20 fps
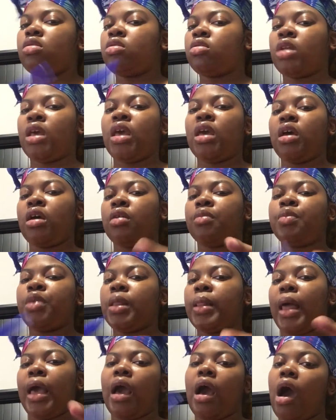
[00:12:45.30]
they'll be
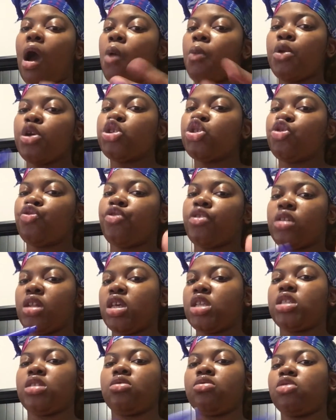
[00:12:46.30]
like, I'm with you for
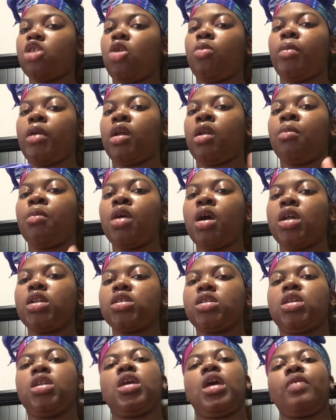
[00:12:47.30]
this, you know, amount of
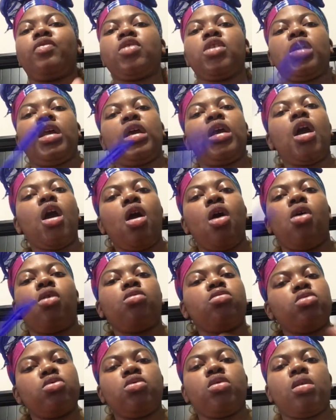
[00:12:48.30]
months. And then after they're
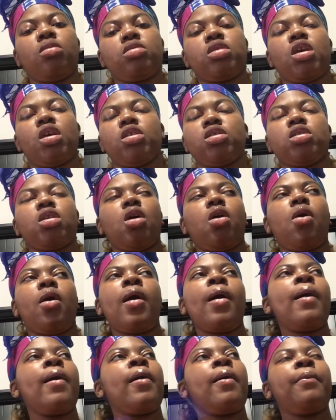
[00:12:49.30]
gone. You know what I'm saying? So,
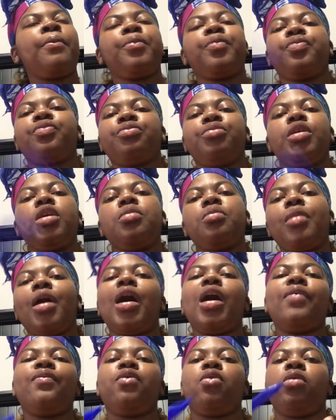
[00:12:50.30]
be
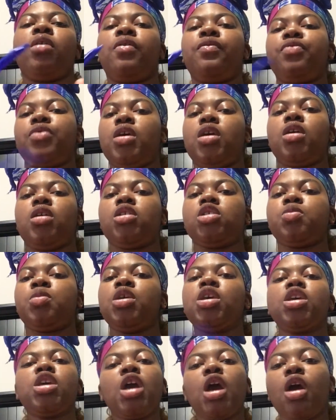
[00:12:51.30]
mindful of things.
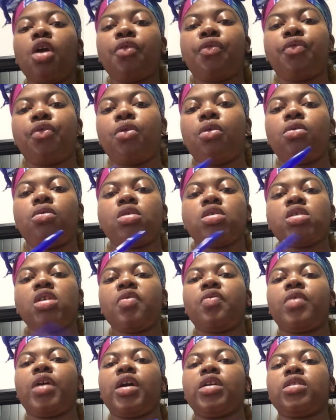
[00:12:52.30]
Be careful.
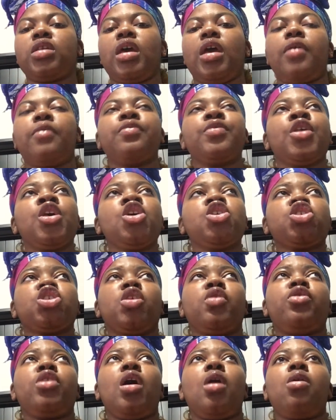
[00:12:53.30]
Stuff like that.
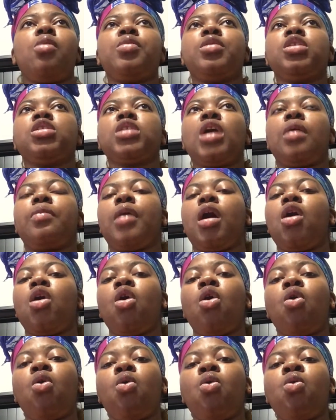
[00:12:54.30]
So, if y'all want me to start my
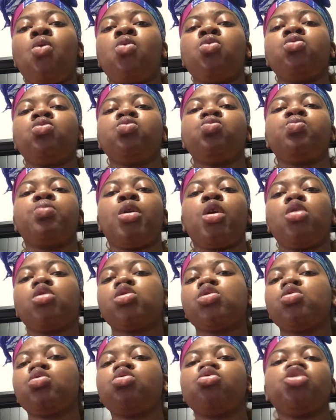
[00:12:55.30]
own
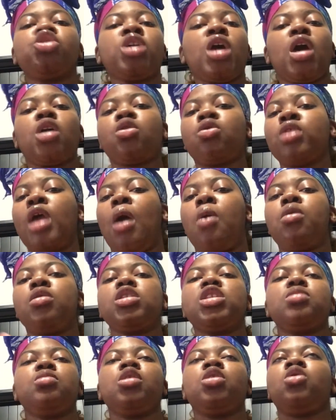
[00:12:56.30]
personal channel, y'all want to
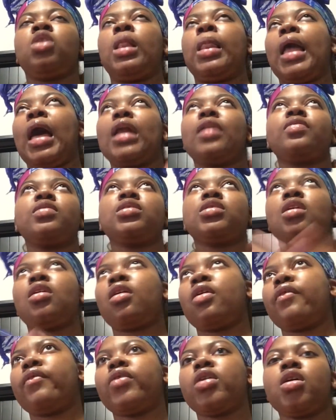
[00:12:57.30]
see me do a lot of
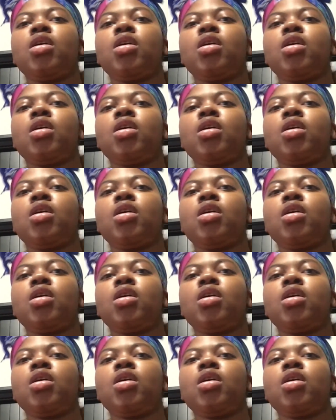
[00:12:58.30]
stuff.